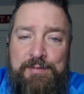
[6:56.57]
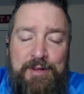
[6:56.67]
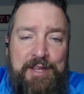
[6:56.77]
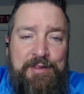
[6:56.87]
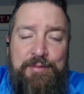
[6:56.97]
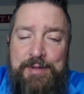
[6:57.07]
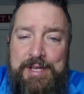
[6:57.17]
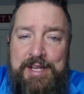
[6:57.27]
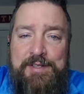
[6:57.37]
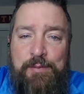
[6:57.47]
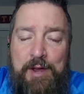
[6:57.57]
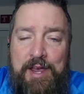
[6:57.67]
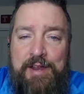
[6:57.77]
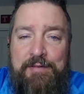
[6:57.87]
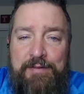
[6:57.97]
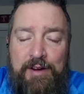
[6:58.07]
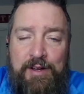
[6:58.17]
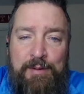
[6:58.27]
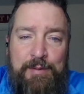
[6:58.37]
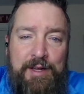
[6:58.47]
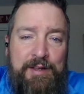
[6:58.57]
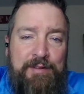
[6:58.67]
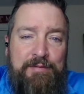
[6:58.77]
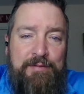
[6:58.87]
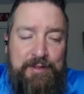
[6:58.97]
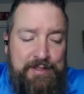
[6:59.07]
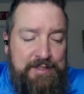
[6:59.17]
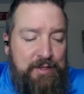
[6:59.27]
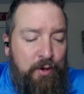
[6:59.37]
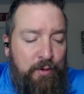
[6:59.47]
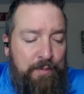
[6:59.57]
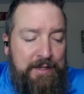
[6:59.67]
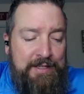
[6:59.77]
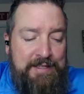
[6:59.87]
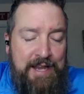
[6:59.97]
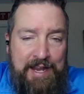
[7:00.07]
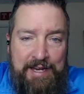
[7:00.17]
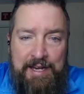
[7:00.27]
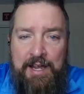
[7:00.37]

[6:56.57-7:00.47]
We're like 3 days away from Phillies opening day.